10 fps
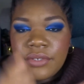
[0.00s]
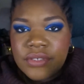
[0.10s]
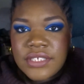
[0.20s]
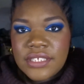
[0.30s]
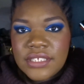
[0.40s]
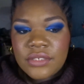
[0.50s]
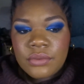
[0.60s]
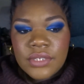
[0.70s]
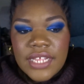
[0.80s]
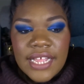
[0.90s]
using this
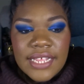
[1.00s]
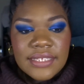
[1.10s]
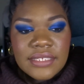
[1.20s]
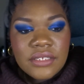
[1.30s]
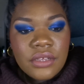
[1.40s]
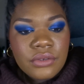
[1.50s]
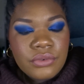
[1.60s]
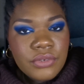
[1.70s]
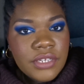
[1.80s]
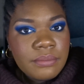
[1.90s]
one as a
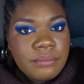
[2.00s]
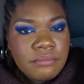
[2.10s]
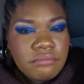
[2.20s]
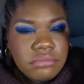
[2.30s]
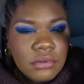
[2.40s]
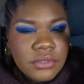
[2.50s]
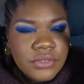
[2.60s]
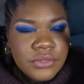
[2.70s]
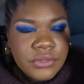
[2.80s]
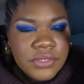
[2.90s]
cream
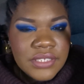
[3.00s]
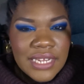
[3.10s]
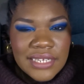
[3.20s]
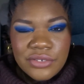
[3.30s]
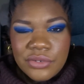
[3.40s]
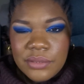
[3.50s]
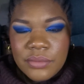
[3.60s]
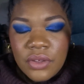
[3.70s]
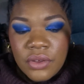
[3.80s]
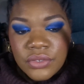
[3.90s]
bronzer slash cream
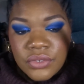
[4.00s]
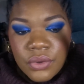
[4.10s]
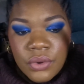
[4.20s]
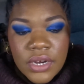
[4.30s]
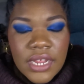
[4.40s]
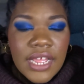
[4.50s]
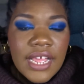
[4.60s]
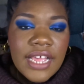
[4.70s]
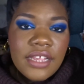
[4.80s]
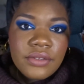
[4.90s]
contour.
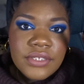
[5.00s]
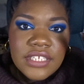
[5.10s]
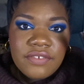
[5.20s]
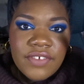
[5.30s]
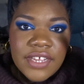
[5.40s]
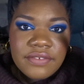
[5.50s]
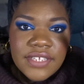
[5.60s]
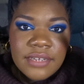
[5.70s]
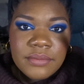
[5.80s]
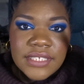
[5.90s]
I used it 5
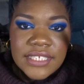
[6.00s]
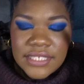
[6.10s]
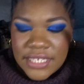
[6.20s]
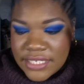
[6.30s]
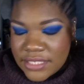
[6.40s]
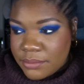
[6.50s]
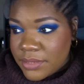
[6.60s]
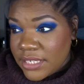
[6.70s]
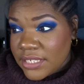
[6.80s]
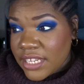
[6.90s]
times since the last
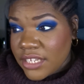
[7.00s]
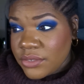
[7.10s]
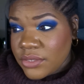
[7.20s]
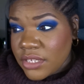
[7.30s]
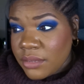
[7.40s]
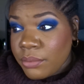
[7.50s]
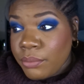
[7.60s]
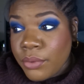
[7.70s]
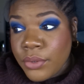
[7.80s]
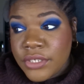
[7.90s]
update. I used up
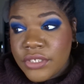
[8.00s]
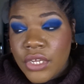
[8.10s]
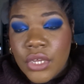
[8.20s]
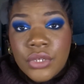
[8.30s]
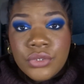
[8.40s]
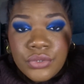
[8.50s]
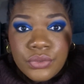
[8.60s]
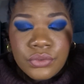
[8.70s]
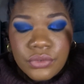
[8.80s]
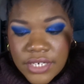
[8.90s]

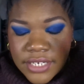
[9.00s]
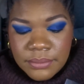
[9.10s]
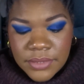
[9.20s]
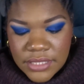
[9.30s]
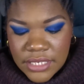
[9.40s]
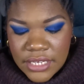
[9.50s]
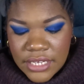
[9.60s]
0.2 grams.